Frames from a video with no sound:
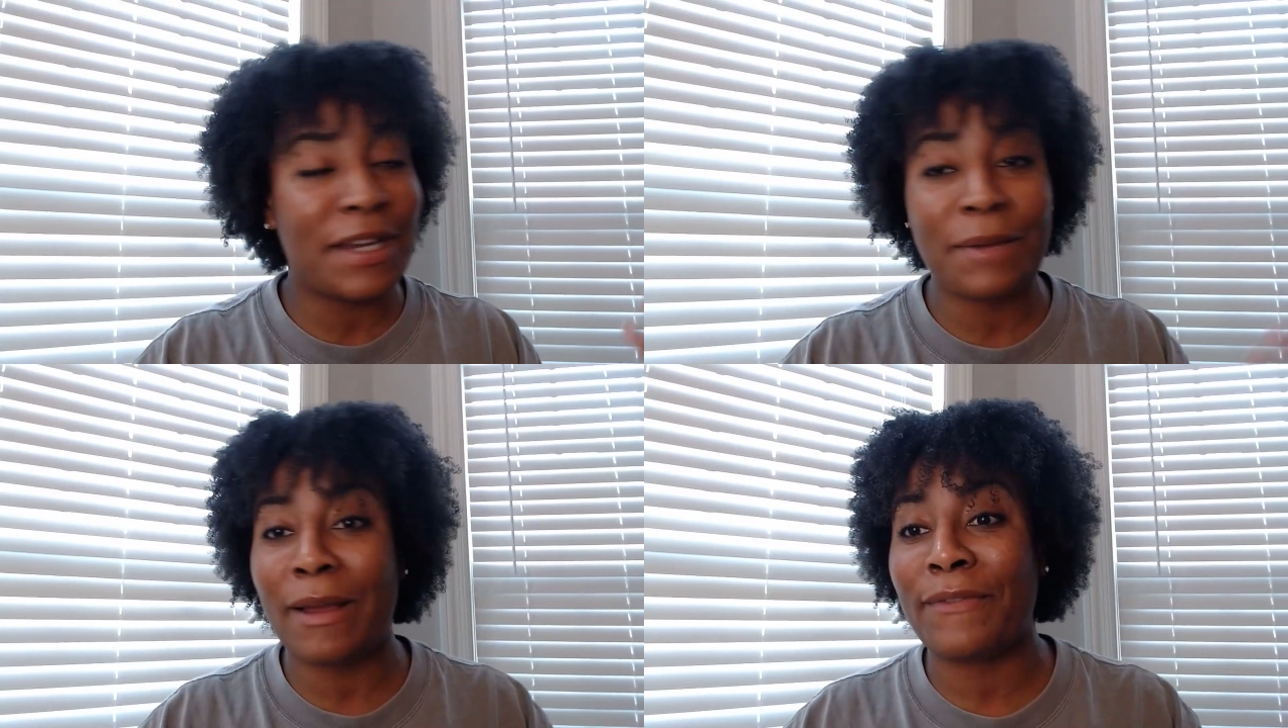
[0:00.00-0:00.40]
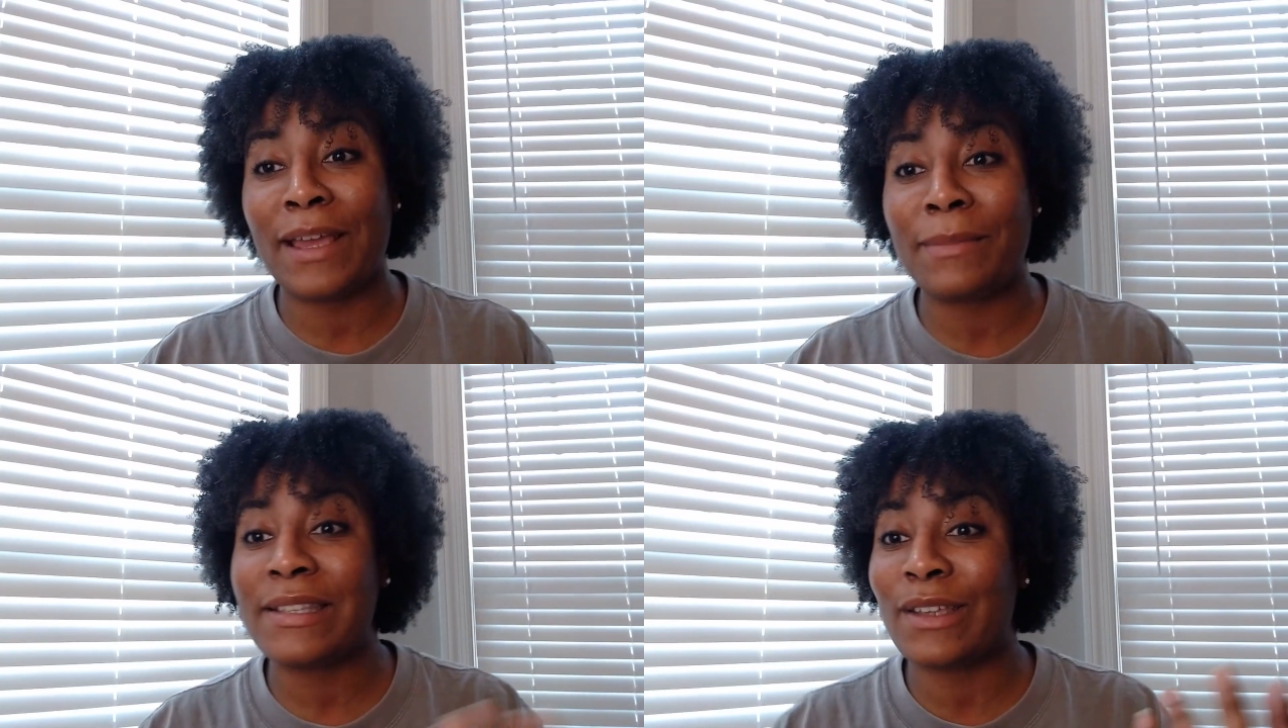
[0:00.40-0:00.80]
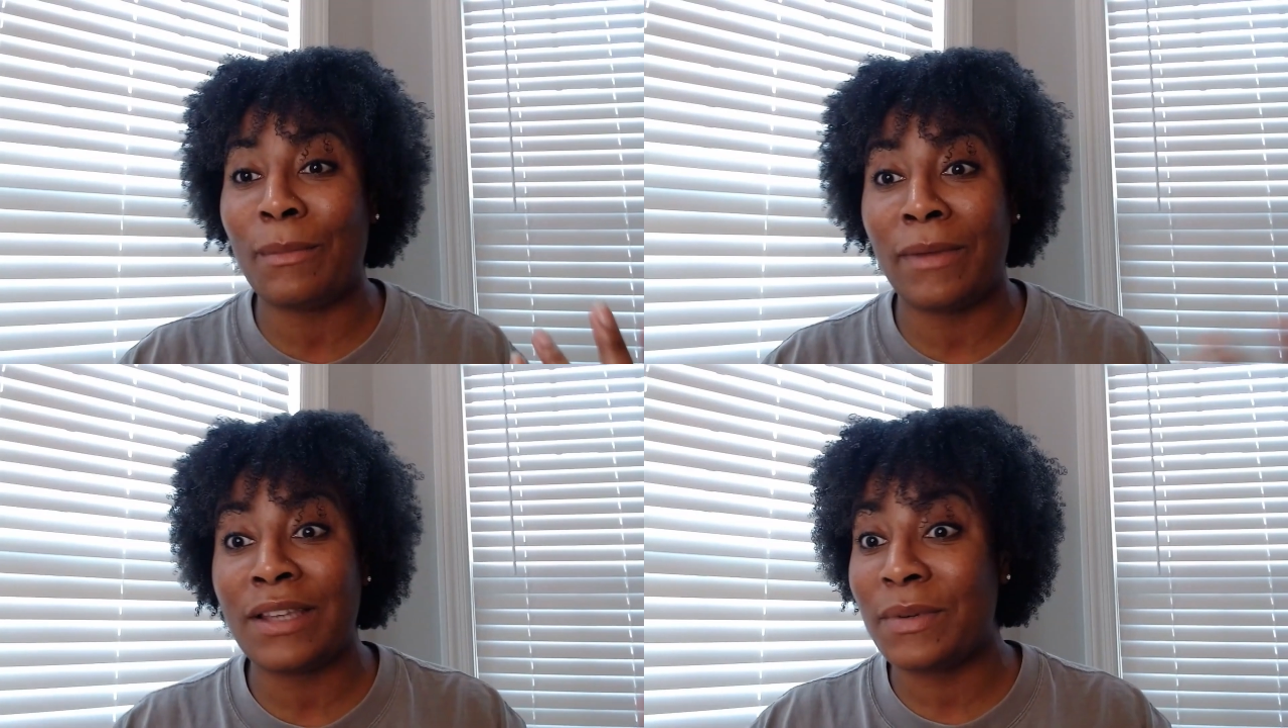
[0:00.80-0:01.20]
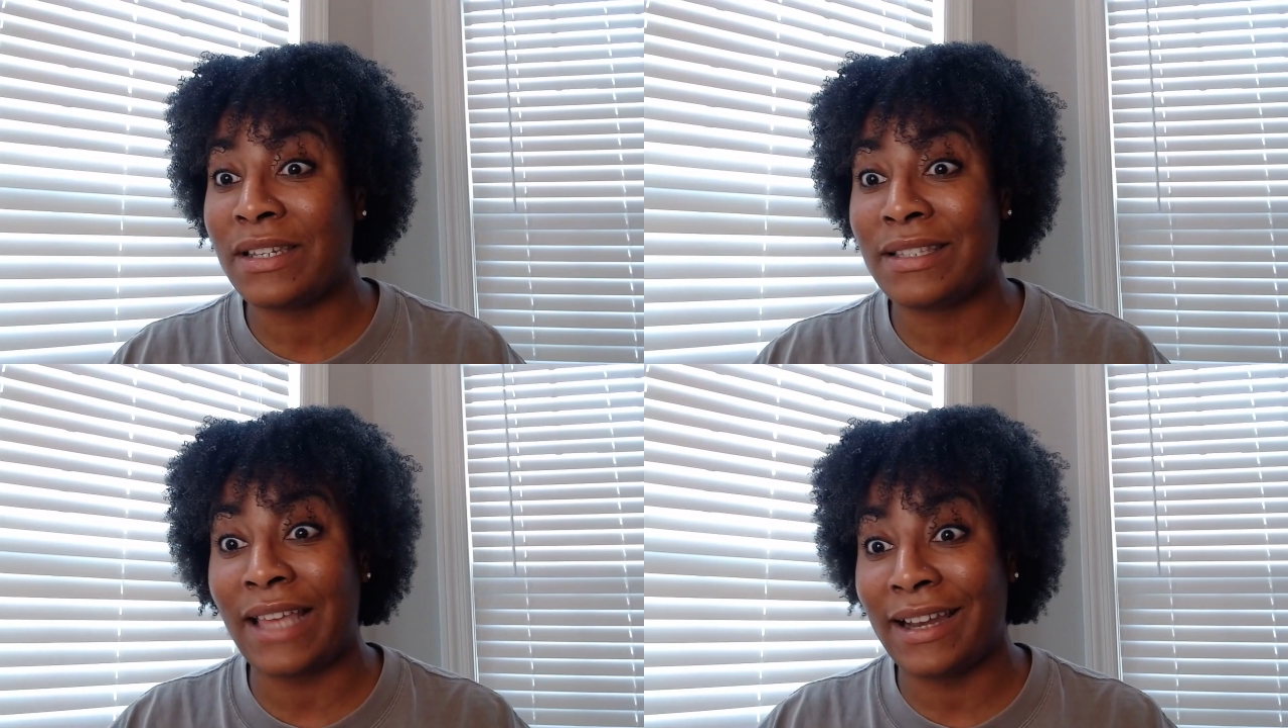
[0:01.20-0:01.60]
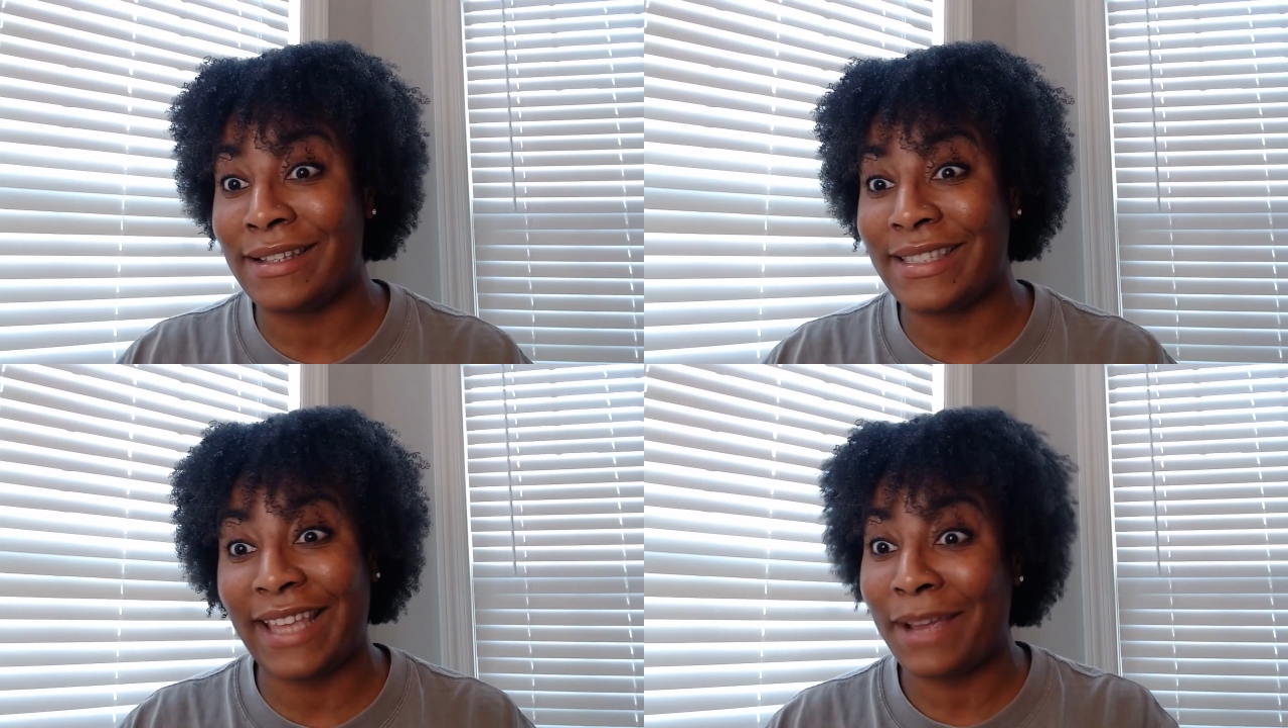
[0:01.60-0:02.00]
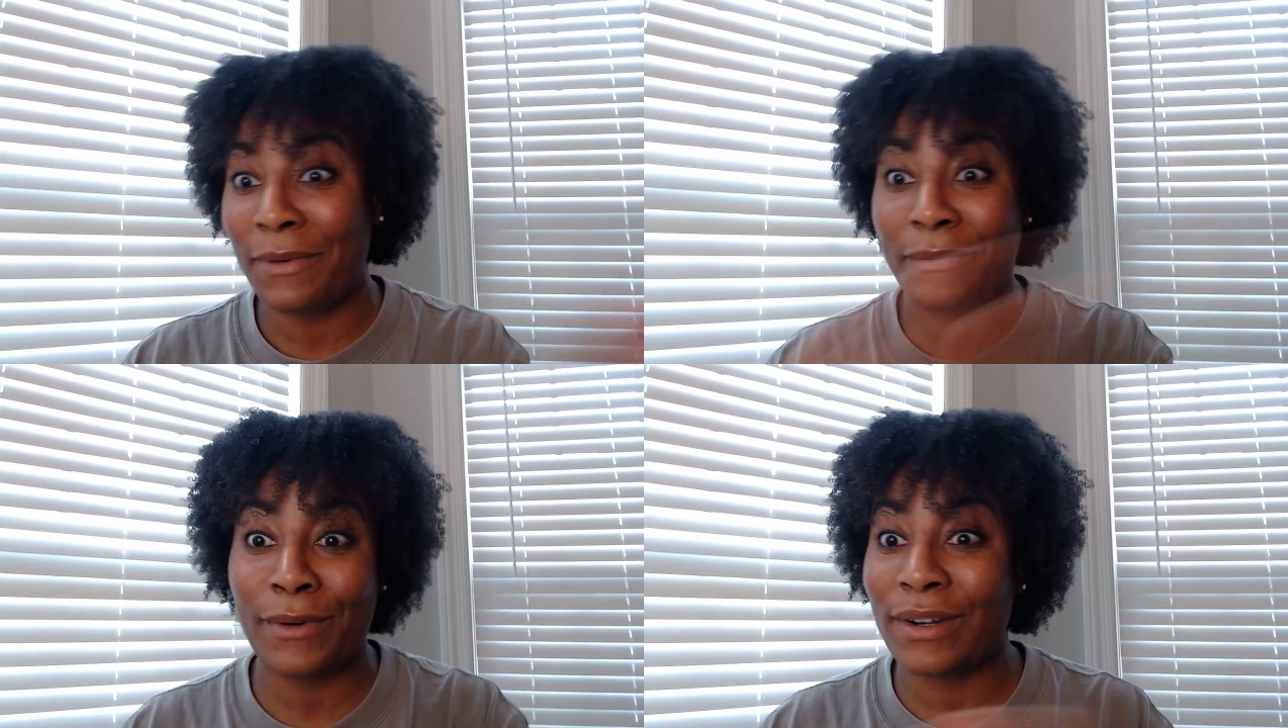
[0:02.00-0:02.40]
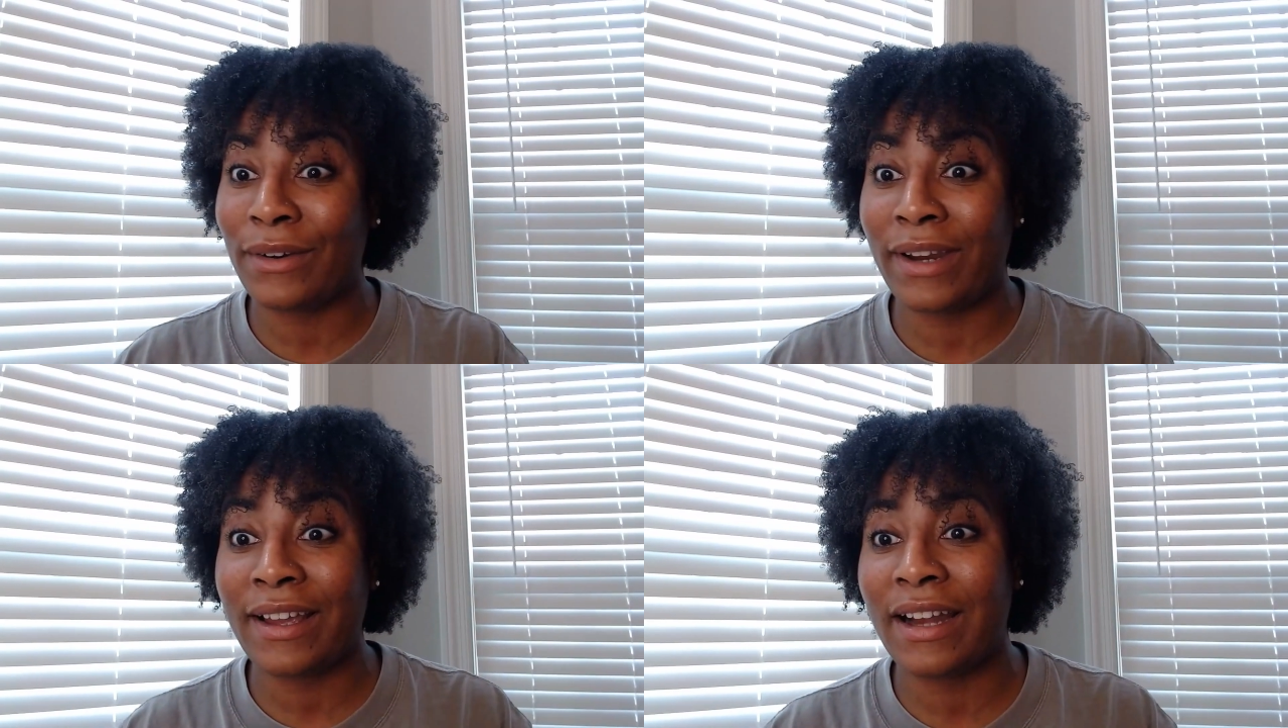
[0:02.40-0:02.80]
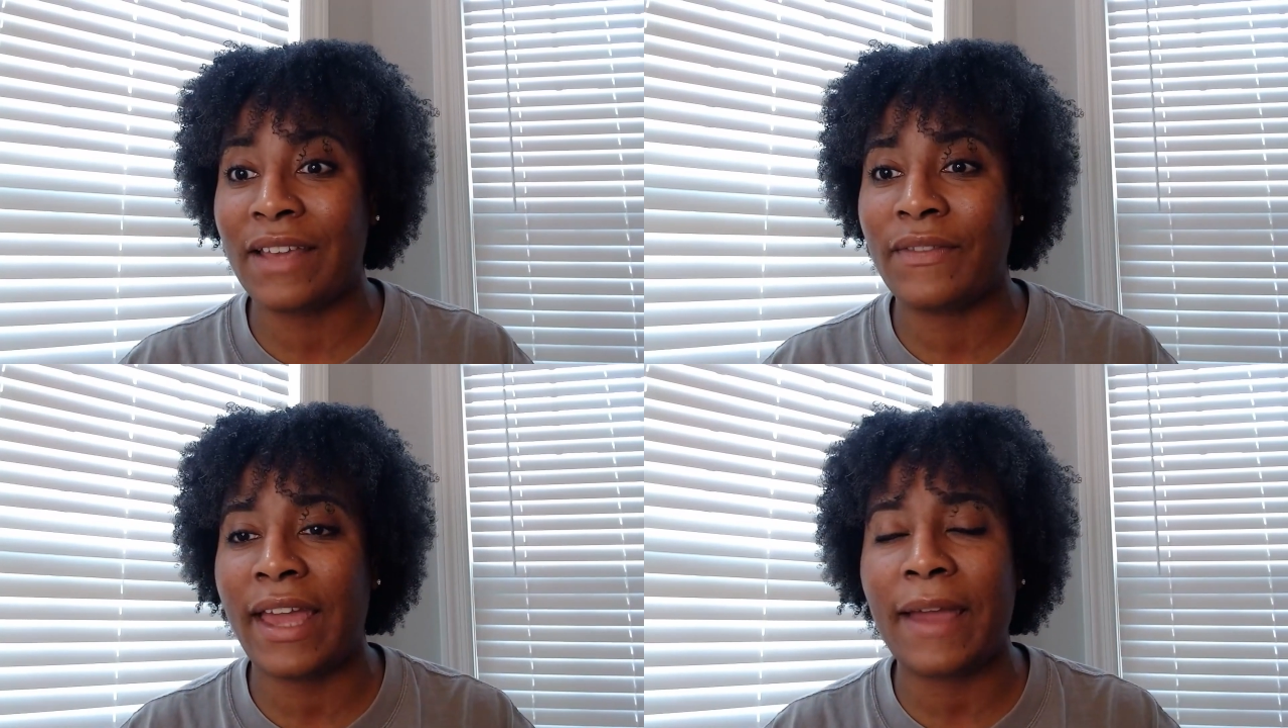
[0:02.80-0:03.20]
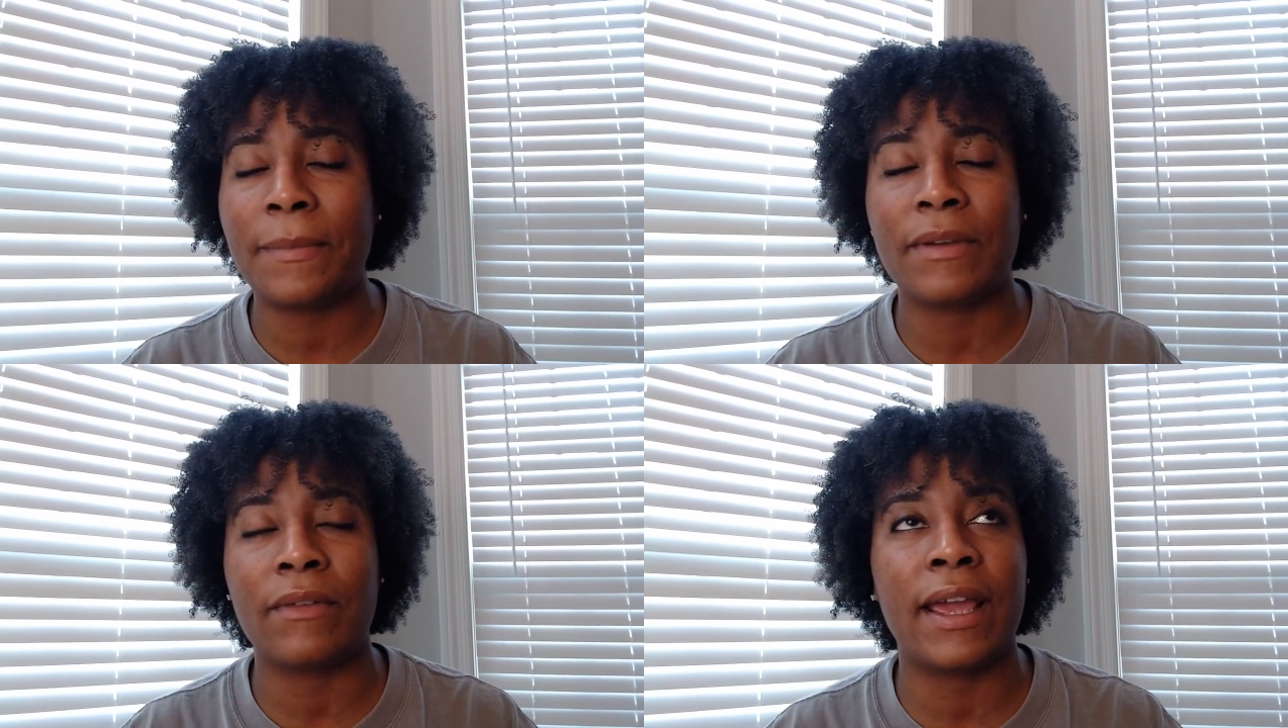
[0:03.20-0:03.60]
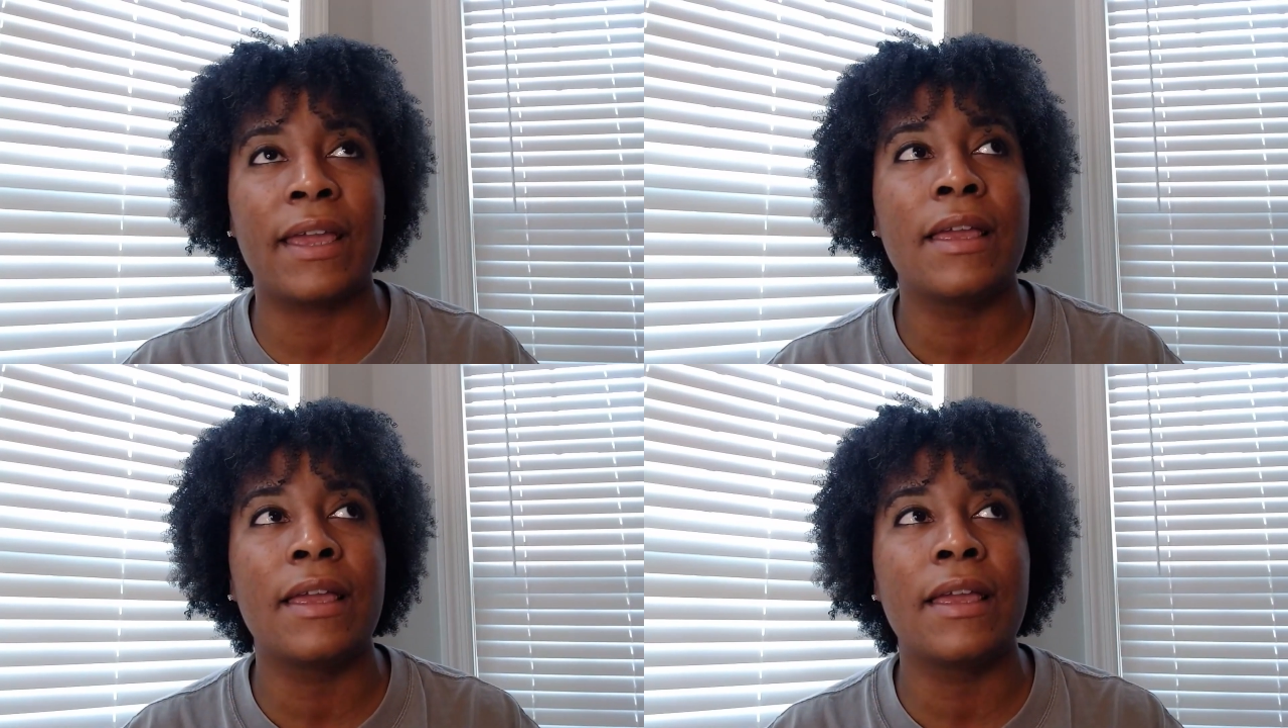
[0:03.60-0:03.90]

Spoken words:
They're my family so much. We decided to stay before the green card even happened, right?